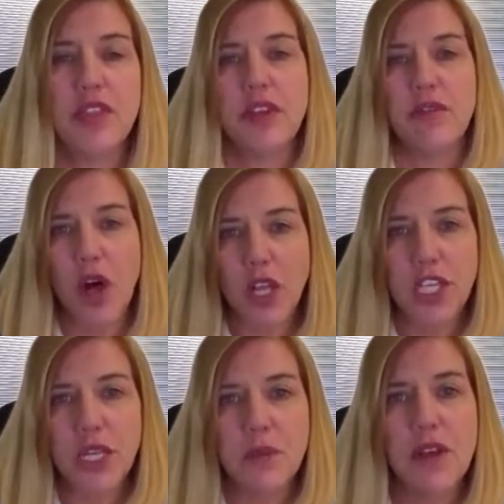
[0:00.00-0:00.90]
The
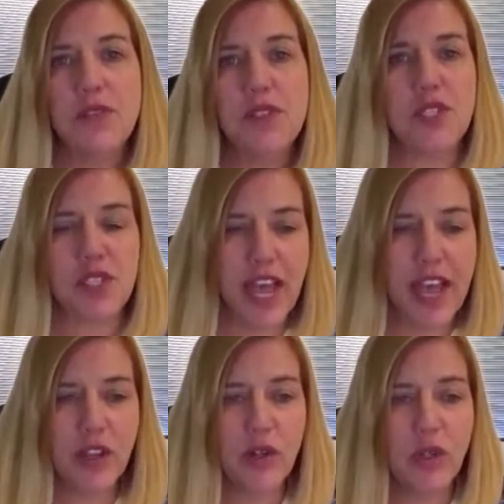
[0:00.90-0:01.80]
volume of
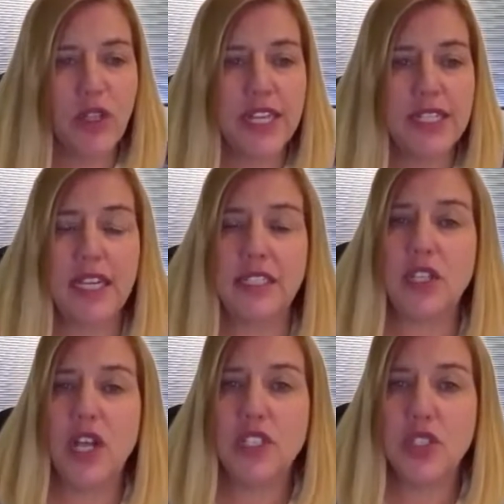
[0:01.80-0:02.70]
societal and
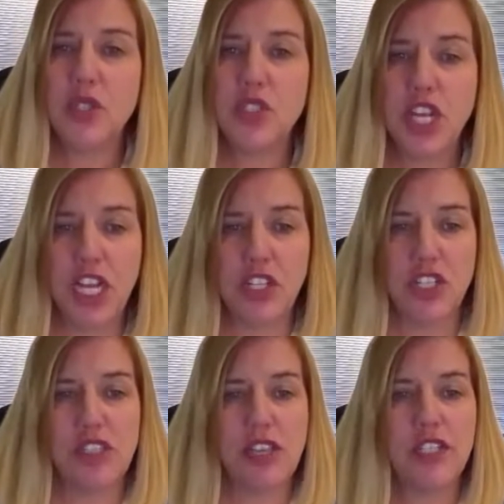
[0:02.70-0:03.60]
technological
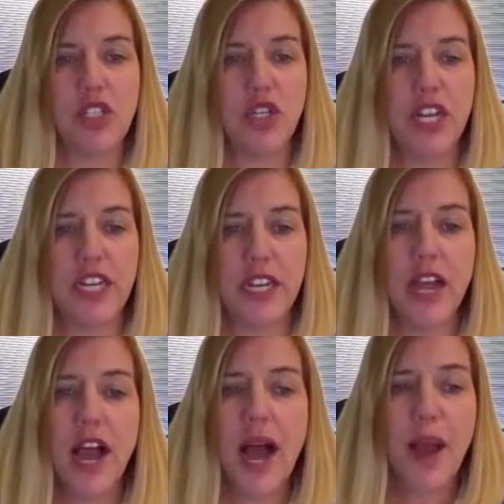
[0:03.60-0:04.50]
changes has
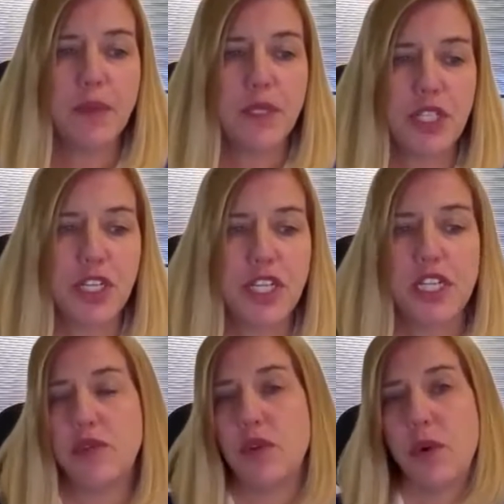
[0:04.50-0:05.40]
created
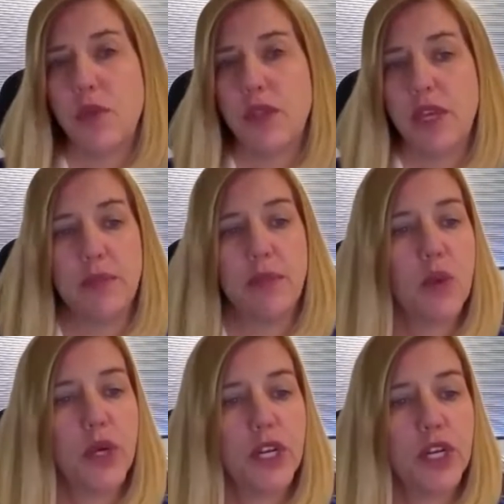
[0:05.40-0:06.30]
opportunities for both
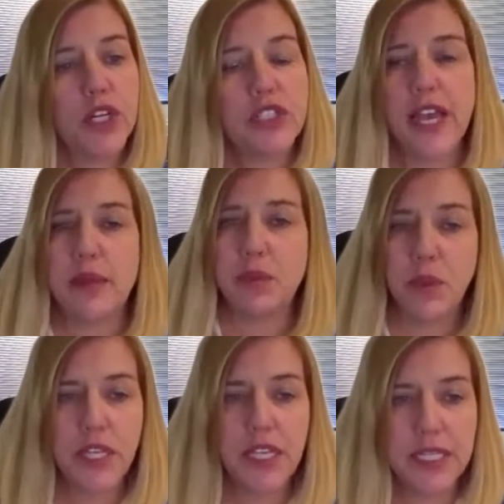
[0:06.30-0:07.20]
employers and
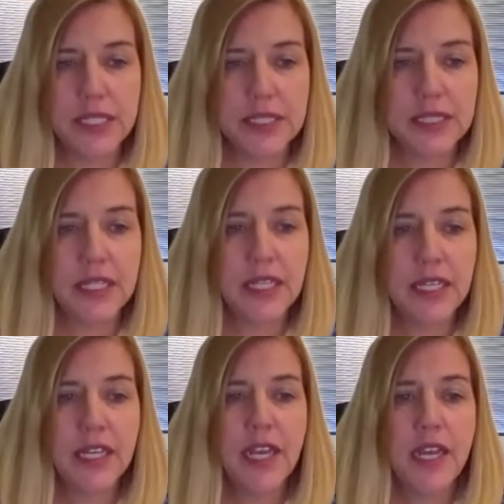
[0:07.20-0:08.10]
employees,
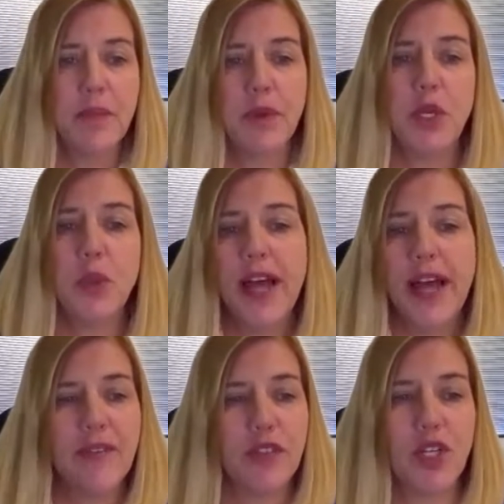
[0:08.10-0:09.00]
but who will
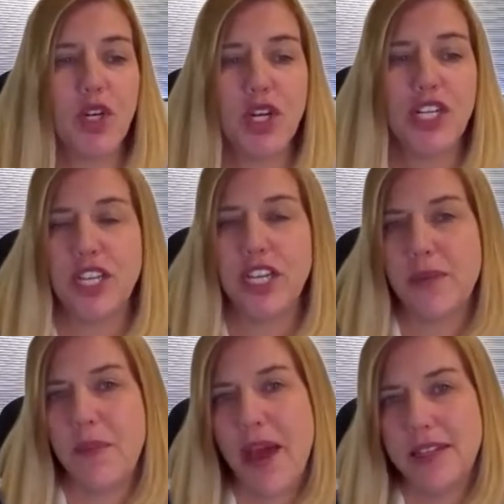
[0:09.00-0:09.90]
have the courage and
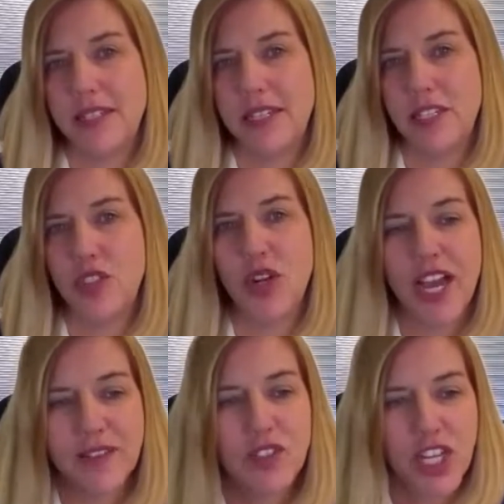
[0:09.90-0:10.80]
capacity to
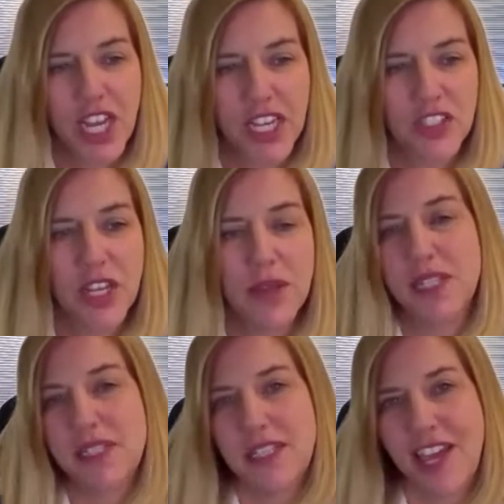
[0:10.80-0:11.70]
drive change
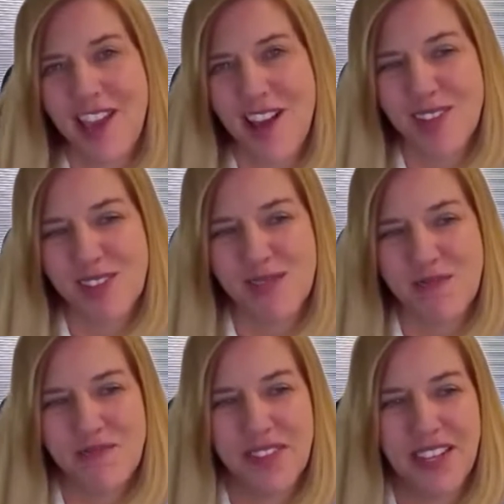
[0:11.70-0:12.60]
amidst the chaos?